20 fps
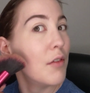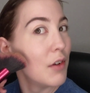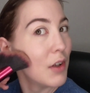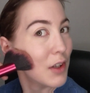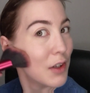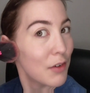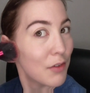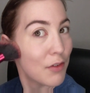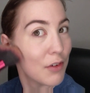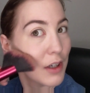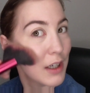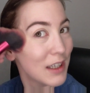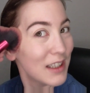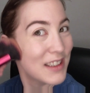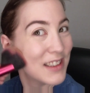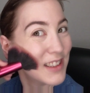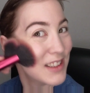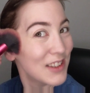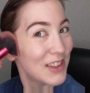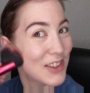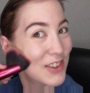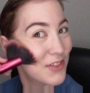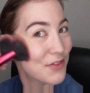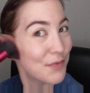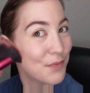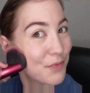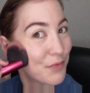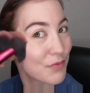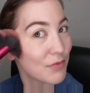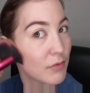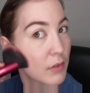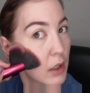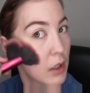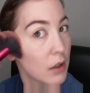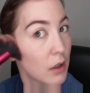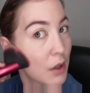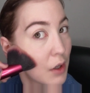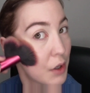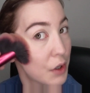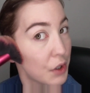feel free to
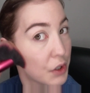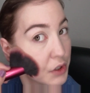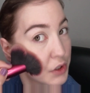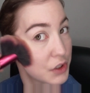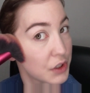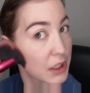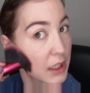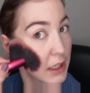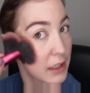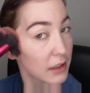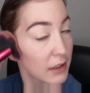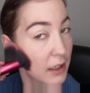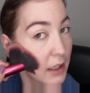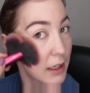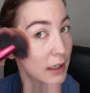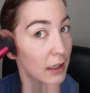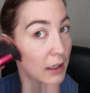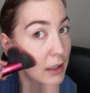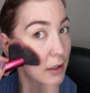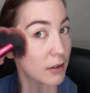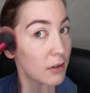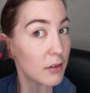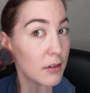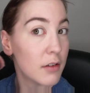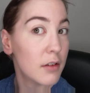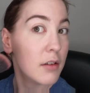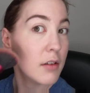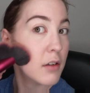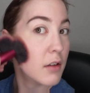check that out.